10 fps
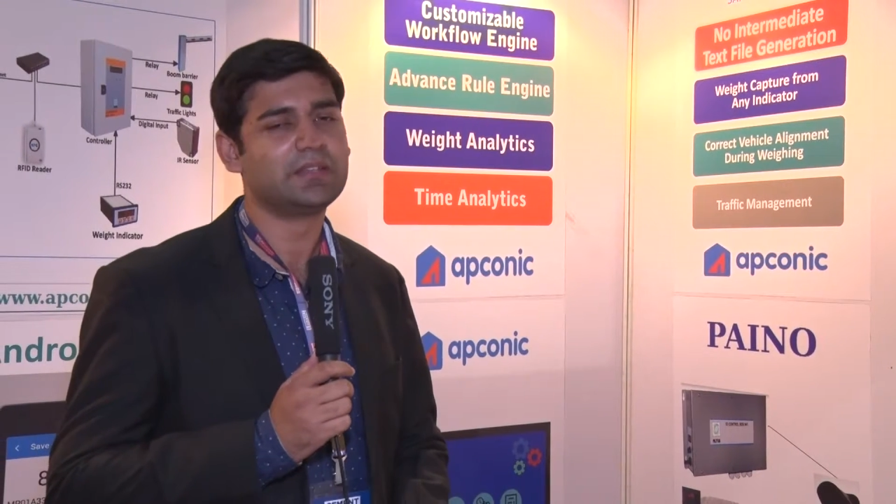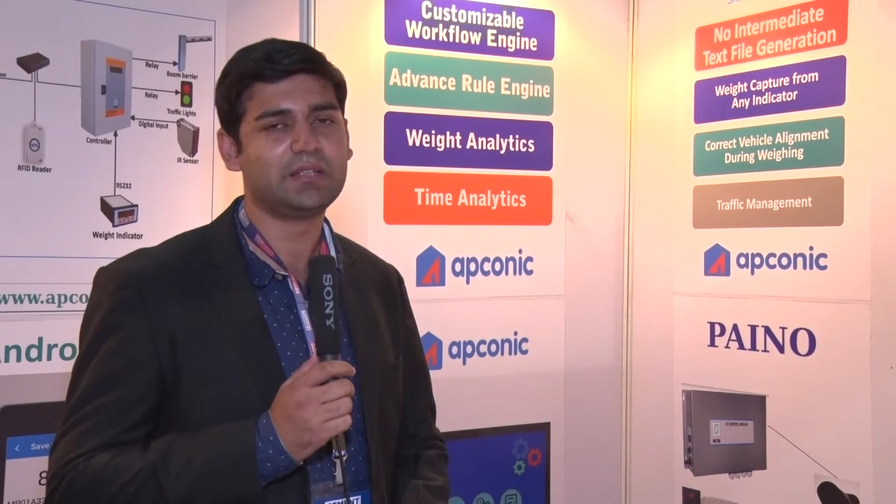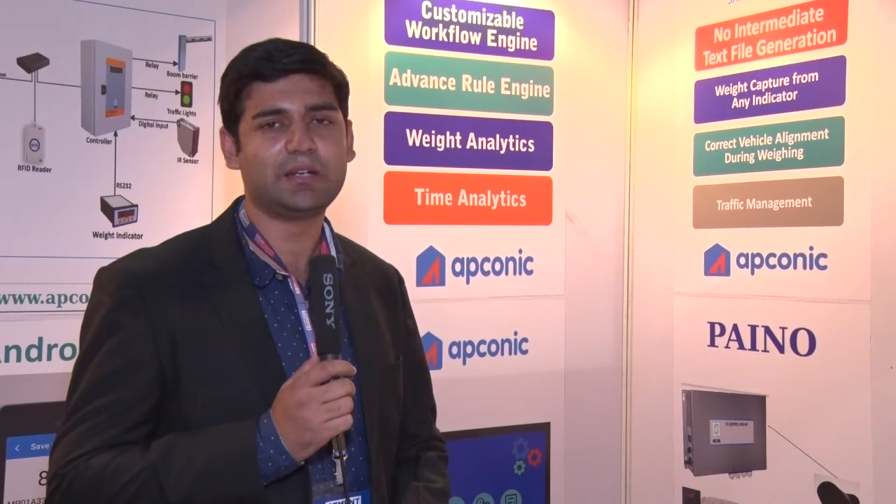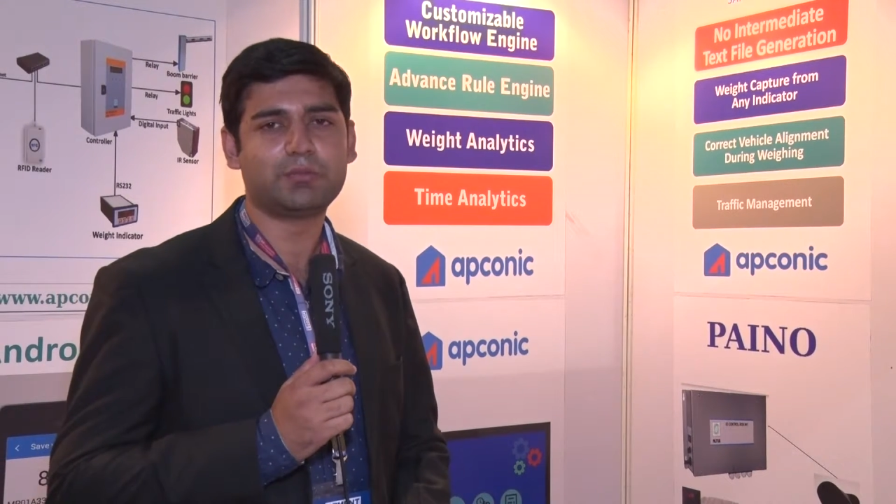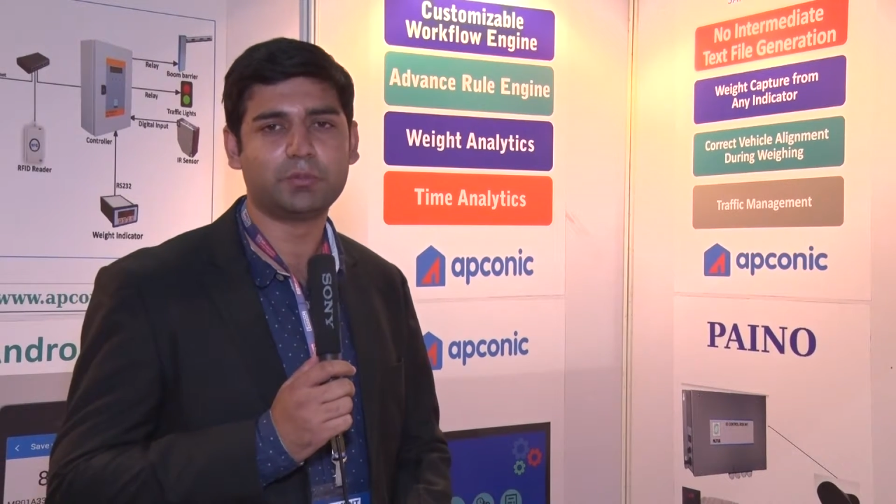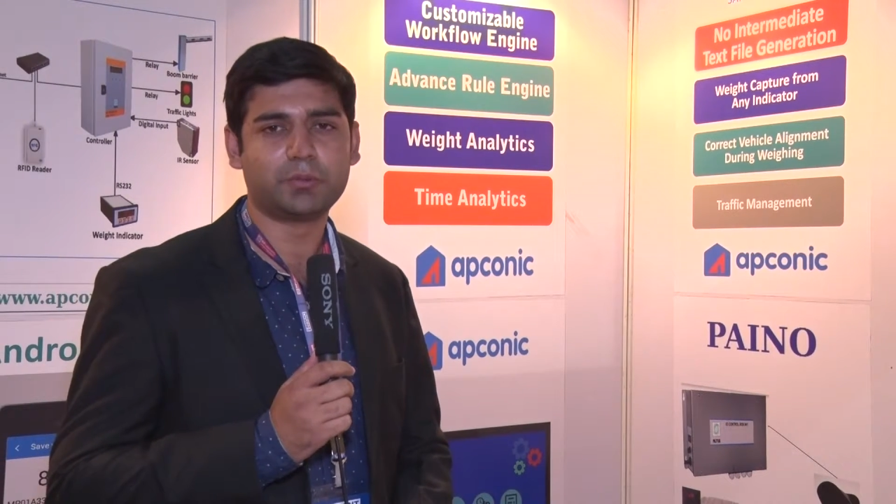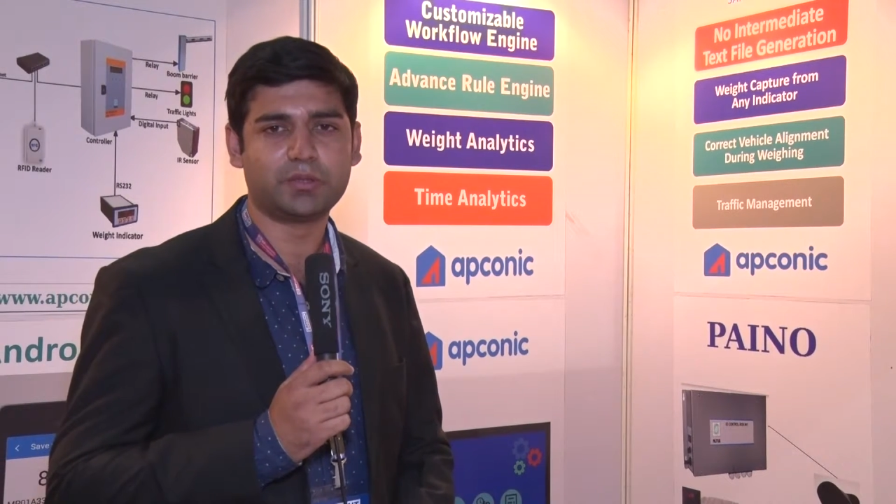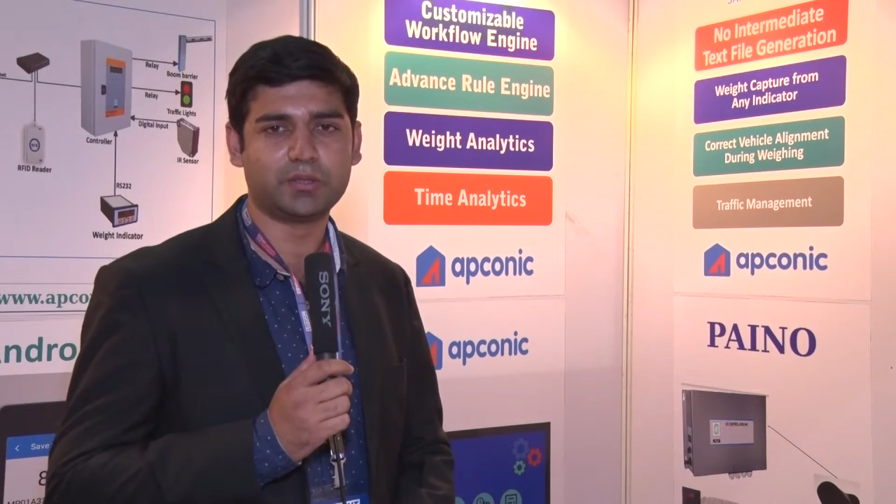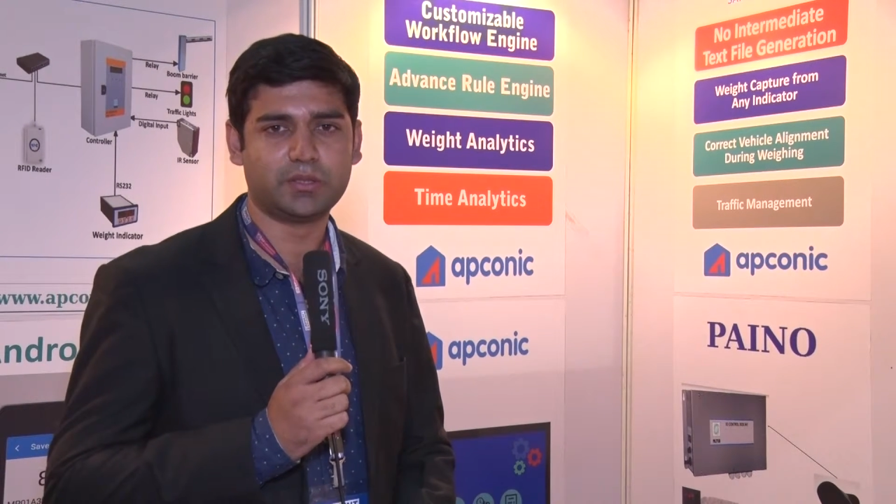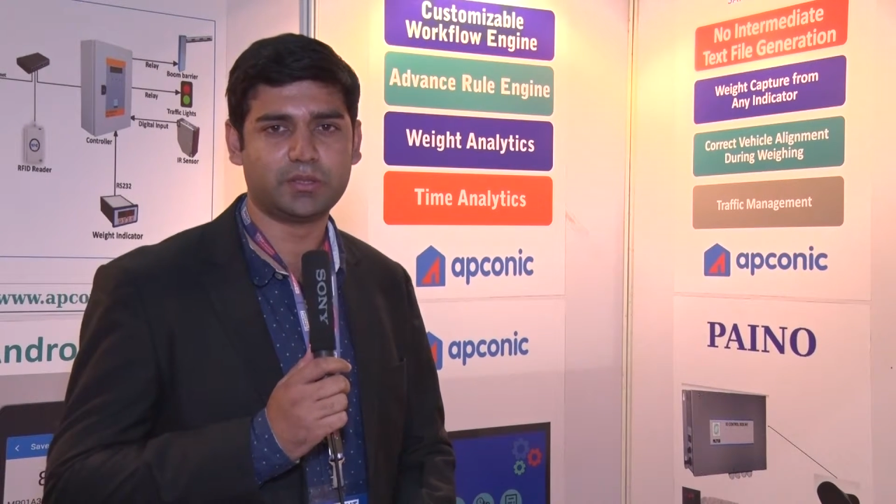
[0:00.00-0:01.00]
they have to
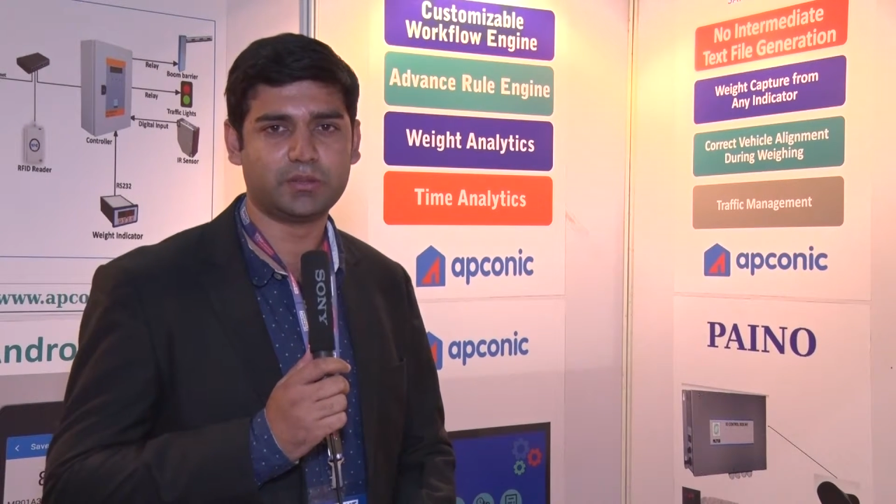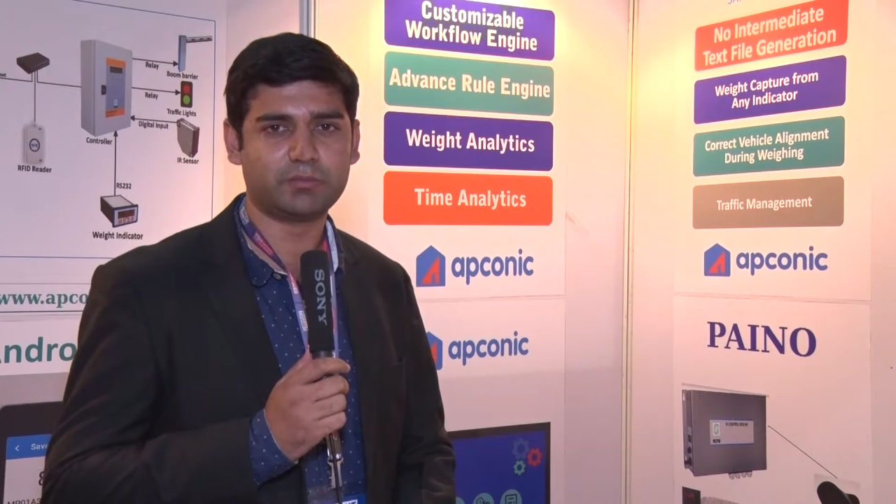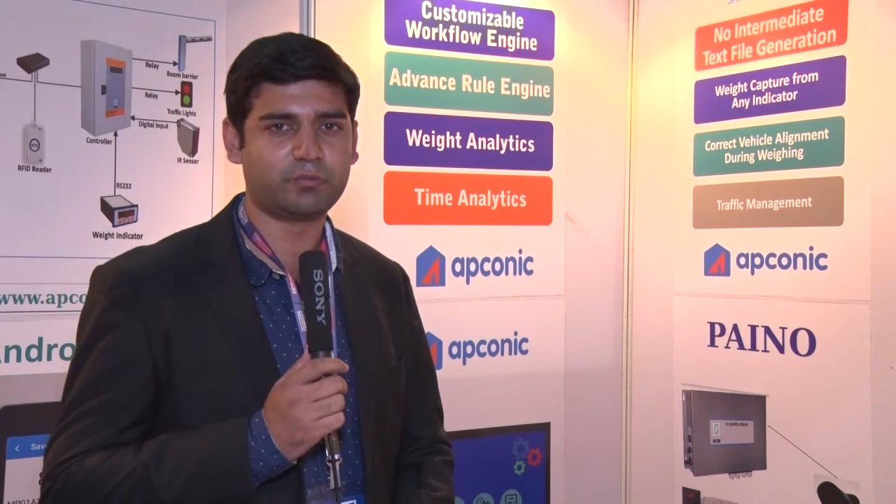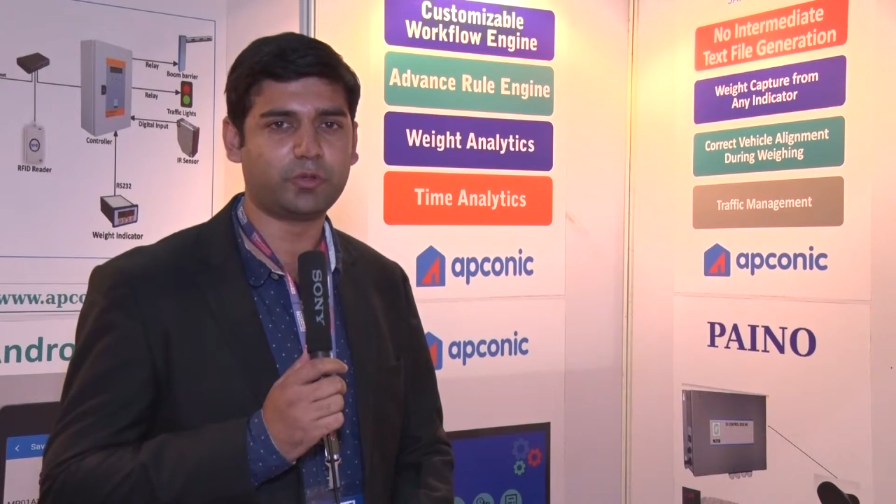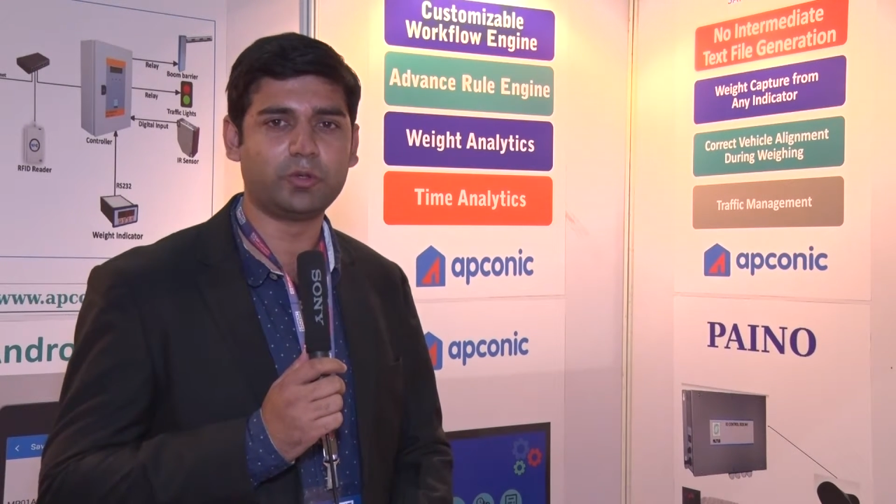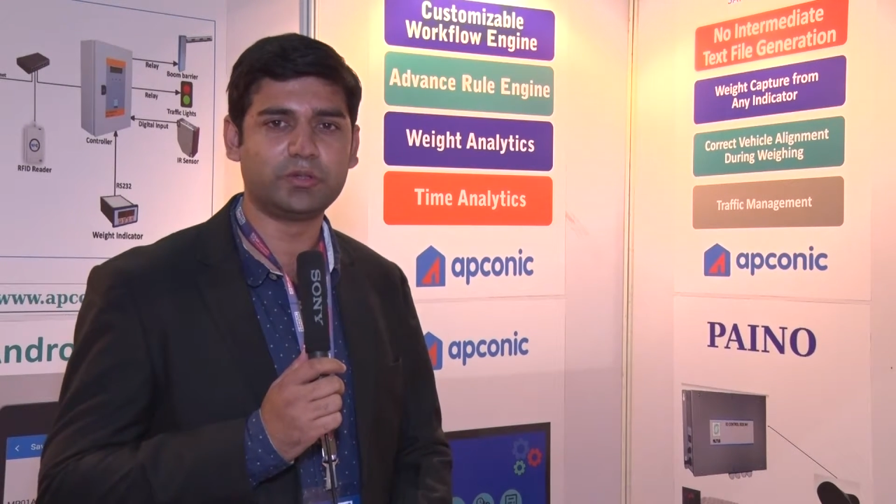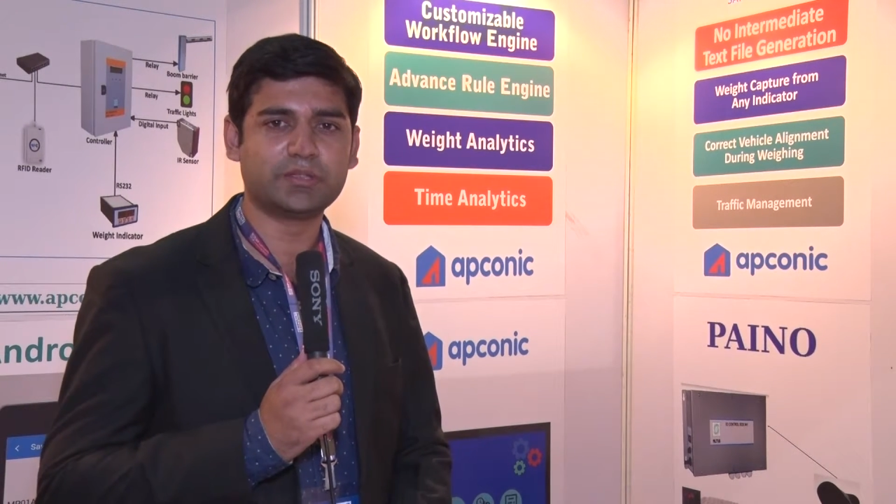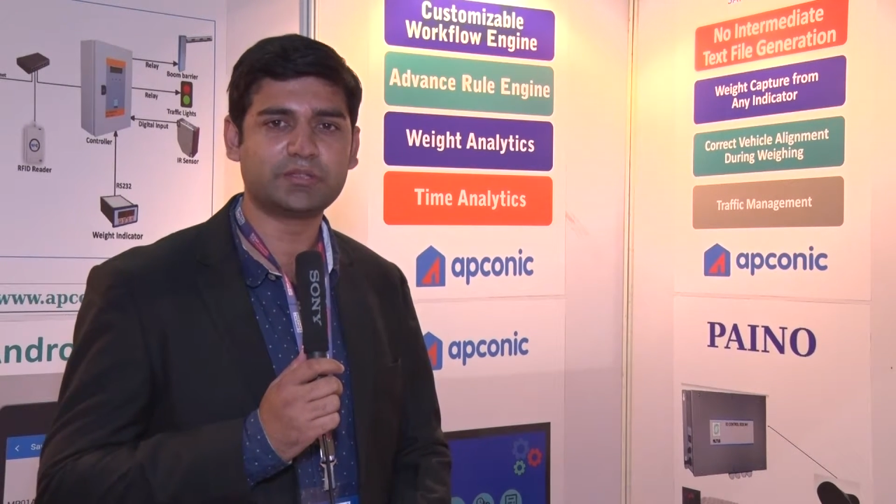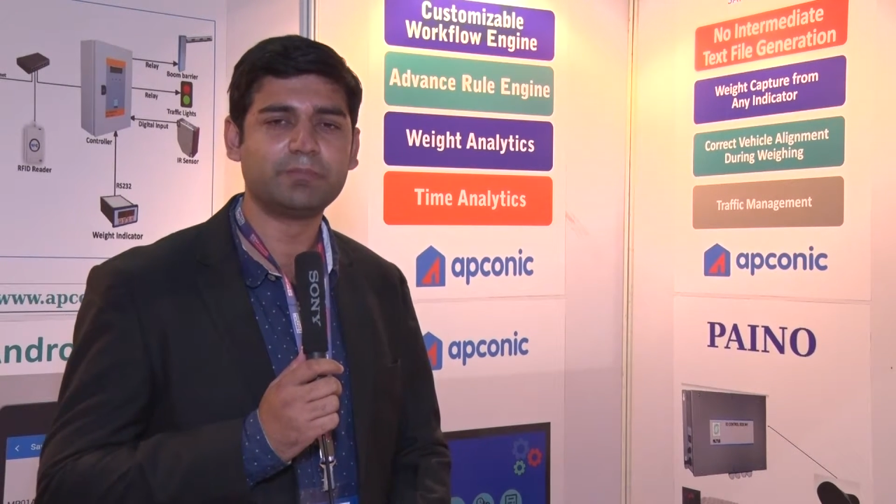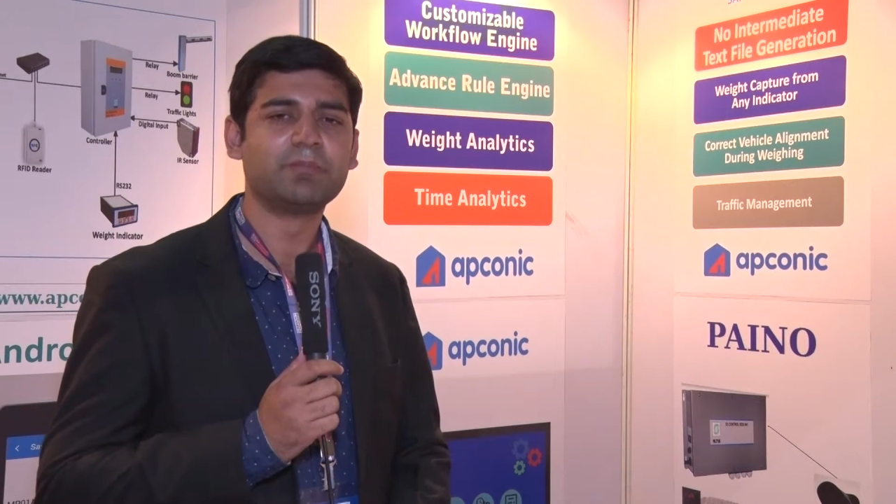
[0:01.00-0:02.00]
uh, follow
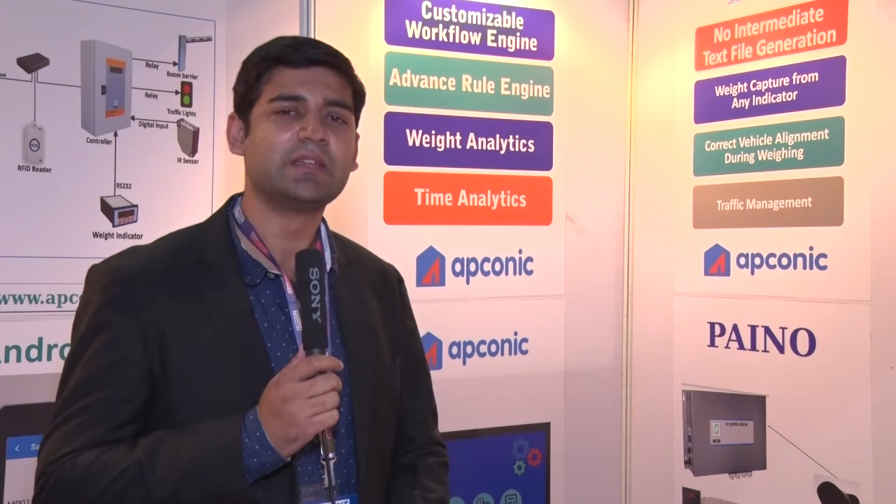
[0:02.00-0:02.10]
this